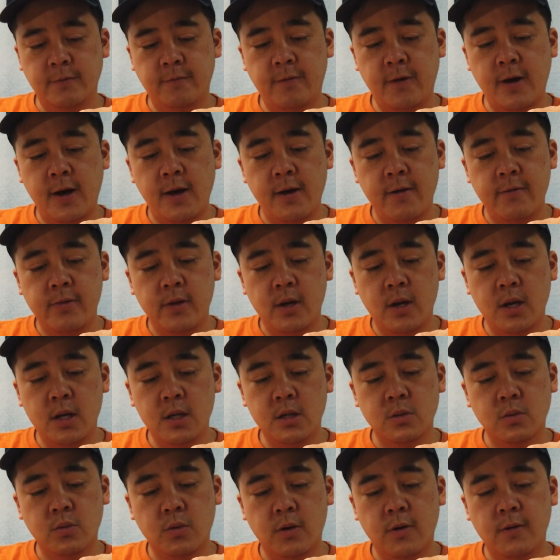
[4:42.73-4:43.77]
the 5,
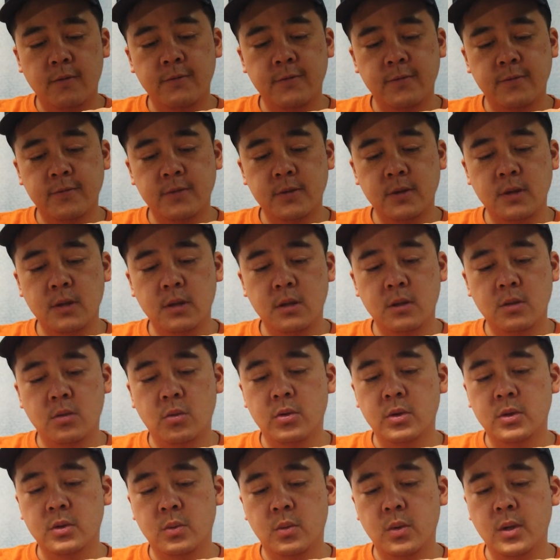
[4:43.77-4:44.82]
9, 12, 15,
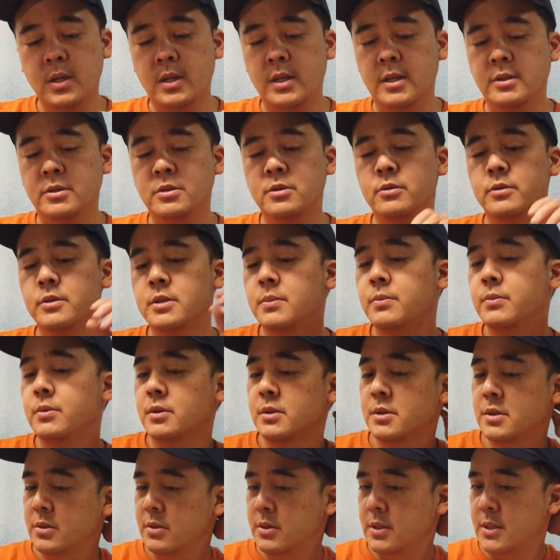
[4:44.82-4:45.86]
or 20. So
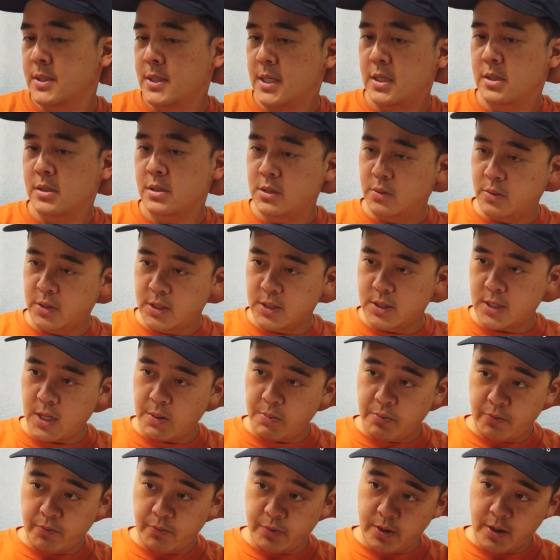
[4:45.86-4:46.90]
similar to a Nintendo Switch
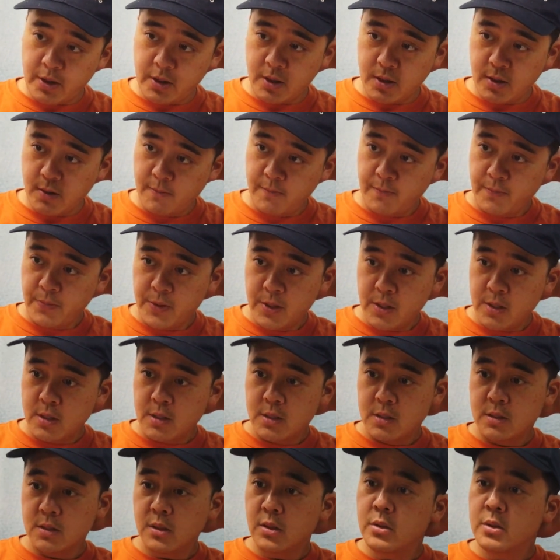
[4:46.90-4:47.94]
type of plug.
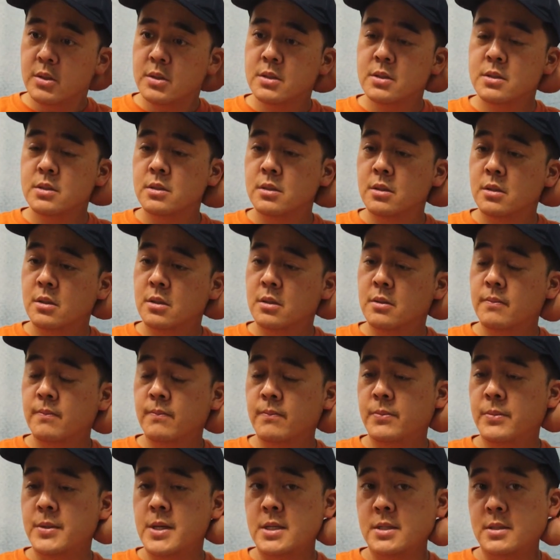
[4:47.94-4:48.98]
So this is a
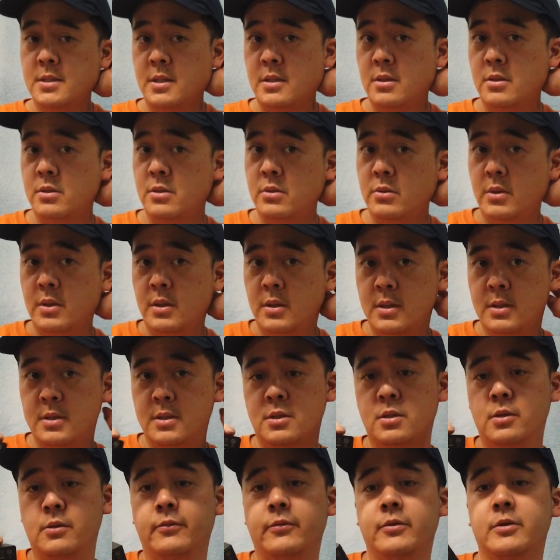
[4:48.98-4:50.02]
nice that they're doing
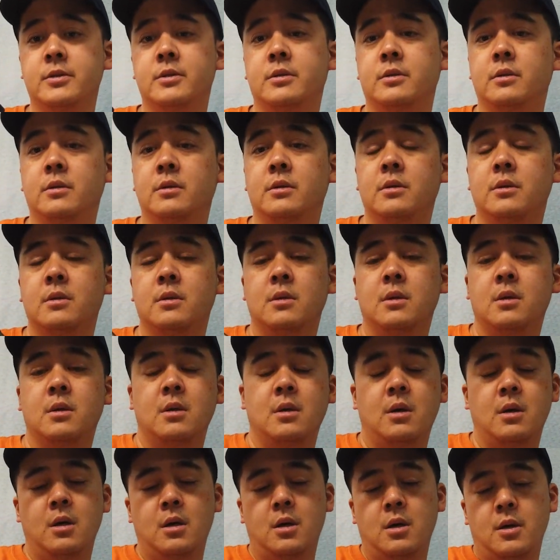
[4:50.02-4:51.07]
this universal.
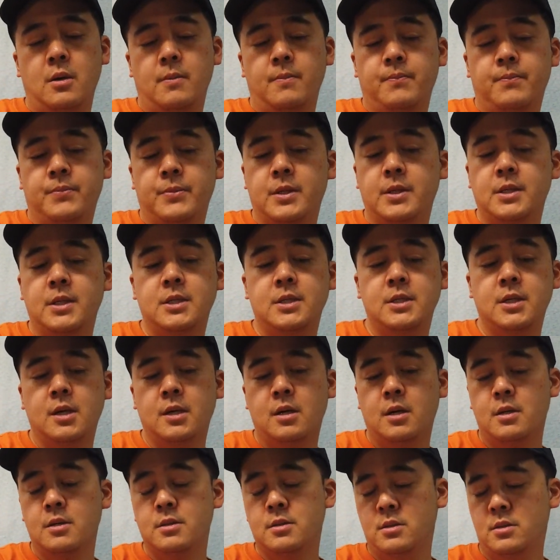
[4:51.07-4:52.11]
The DJI
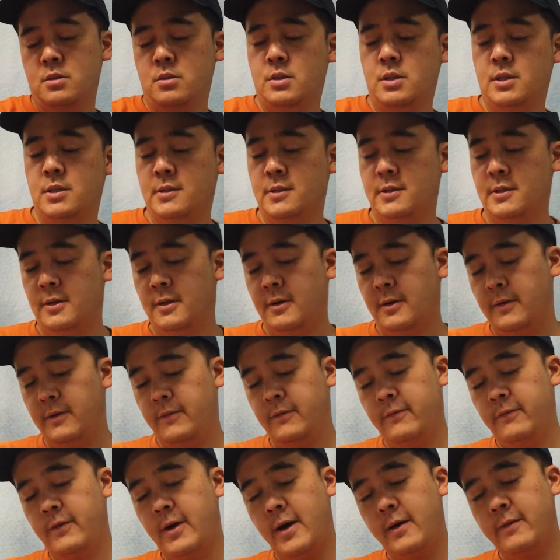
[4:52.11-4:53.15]
also does
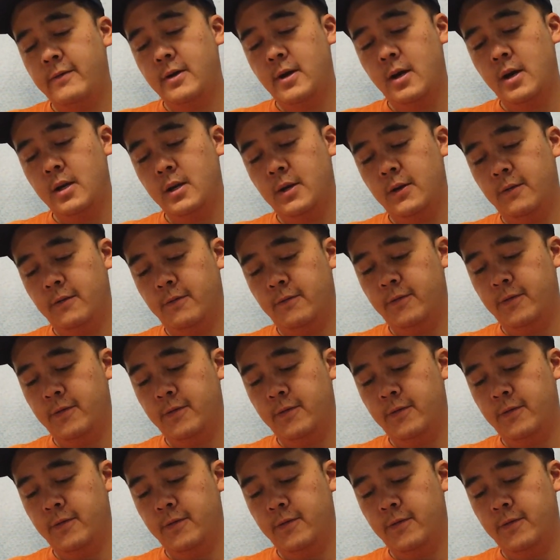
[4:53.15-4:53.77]
5, 9, and